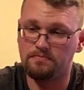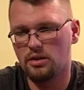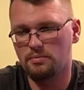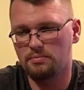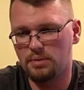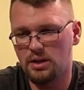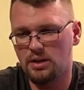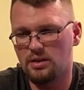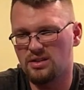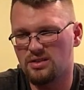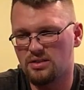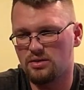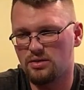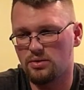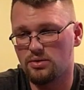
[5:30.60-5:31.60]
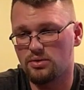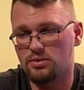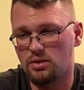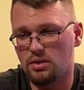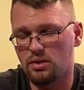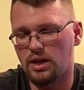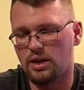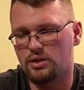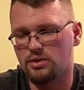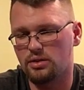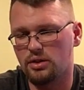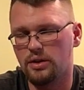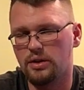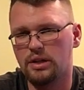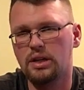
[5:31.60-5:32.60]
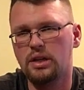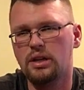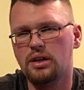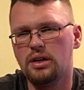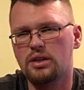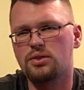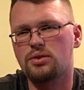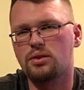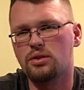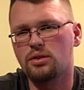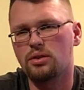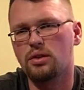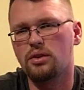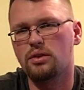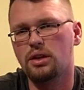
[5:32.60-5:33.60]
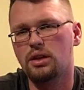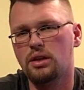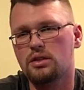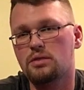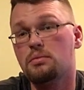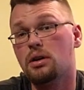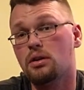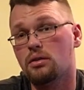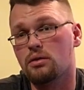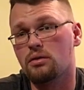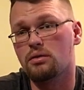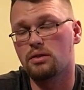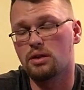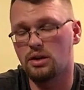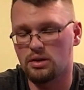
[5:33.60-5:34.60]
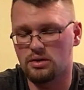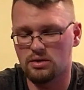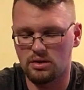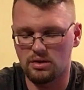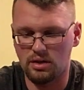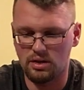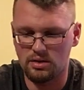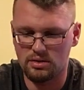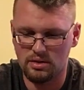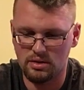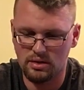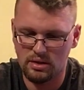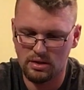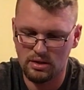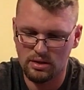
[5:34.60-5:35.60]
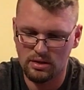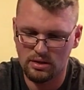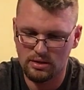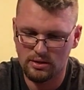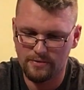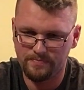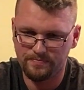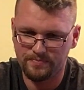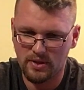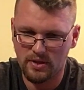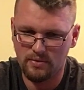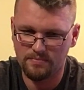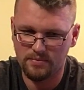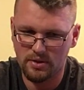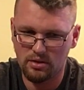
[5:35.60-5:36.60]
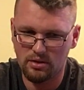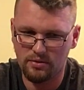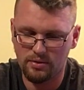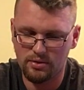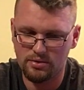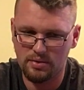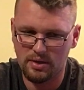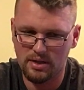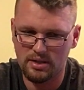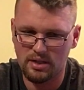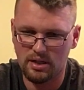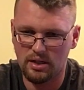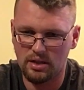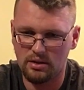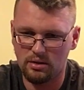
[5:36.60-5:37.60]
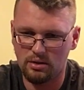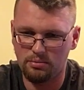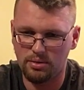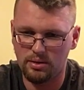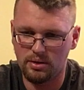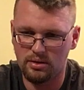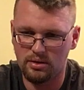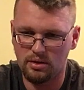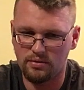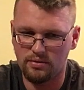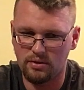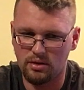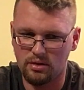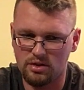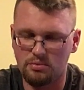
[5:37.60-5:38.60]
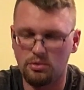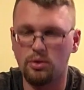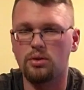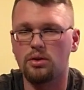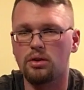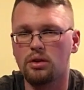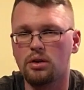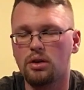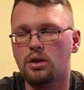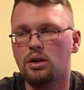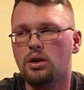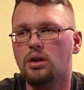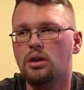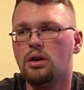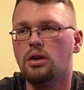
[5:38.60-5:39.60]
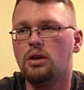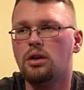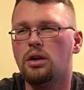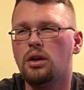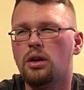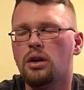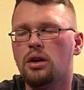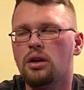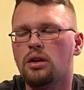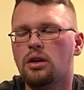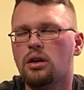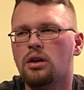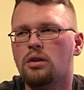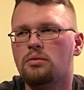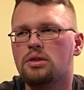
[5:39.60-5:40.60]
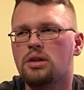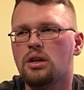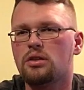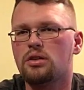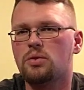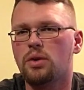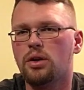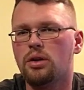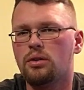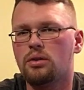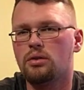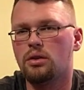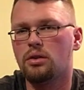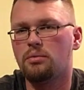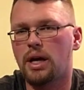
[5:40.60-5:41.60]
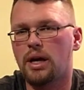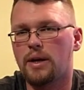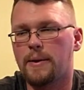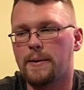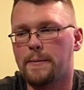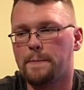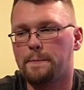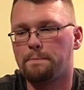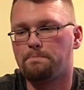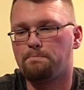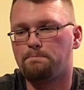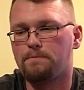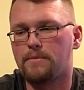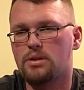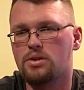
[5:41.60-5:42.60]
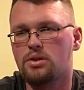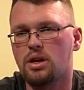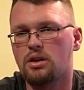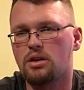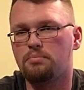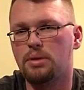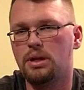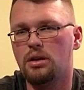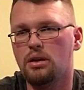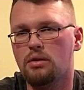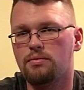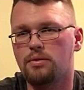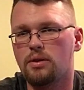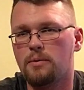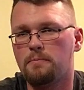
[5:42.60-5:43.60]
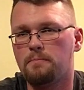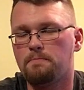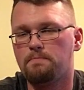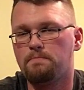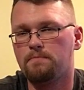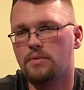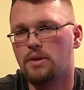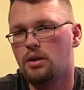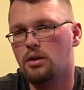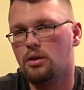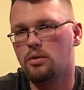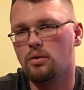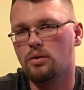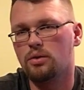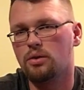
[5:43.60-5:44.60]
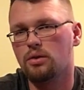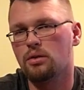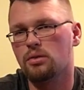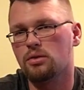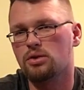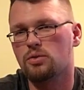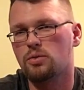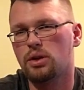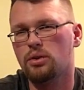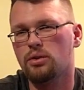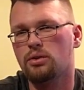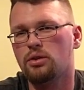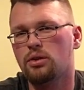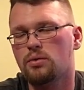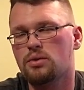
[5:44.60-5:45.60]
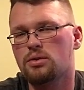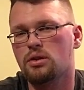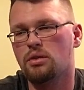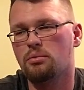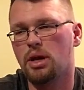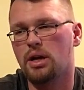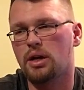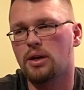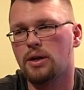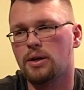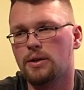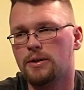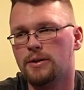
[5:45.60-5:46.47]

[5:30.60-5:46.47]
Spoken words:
The peat isn't too strong actually. It's stronger on the smell than it is on the taste. On the first taste, I get a little bit of smoke, and it's kind of sweeter on the back. So you got the peat up front with little sweeter notes on the back.